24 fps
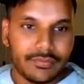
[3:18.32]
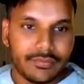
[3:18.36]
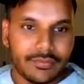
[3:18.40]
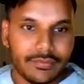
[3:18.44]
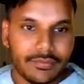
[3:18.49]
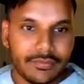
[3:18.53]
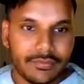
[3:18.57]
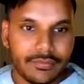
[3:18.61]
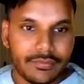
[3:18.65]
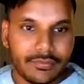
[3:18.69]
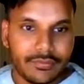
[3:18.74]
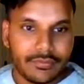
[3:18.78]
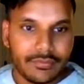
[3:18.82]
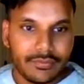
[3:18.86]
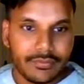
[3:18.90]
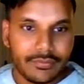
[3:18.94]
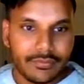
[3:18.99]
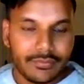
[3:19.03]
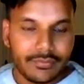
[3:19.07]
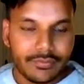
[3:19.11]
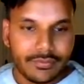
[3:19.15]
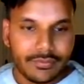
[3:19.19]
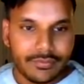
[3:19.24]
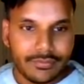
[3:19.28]

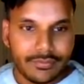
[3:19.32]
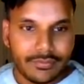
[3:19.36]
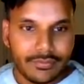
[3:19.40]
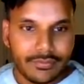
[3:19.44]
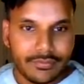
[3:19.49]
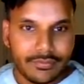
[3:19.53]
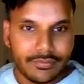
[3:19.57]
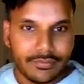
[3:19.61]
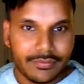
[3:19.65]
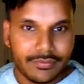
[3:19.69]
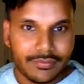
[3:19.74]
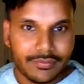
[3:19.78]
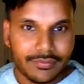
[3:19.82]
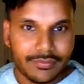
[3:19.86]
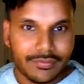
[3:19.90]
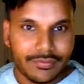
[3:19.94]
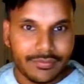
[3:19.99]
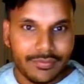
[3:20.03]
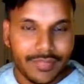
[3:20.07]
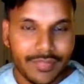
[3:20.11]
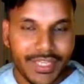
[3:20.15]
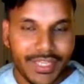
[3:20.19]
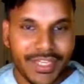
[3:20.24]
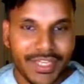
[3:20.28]

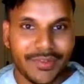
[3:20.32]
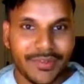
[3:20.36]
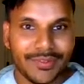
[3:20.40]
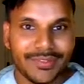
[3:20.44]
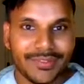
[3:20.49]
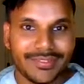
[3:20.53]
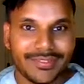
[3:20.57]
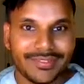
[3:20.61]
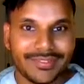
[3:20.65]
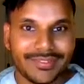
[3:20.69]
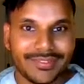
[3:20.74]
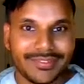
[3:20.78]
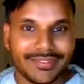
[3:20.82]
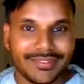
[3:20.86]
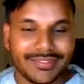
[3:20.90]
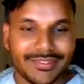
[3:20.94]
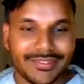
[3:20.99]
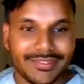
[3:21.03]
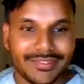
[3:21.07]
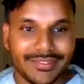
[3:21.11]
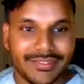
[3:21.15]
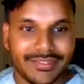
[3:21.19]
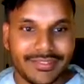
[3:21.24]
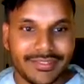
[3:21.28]

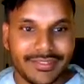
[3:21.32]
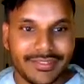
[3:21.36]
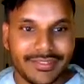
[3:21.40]
(not speaking)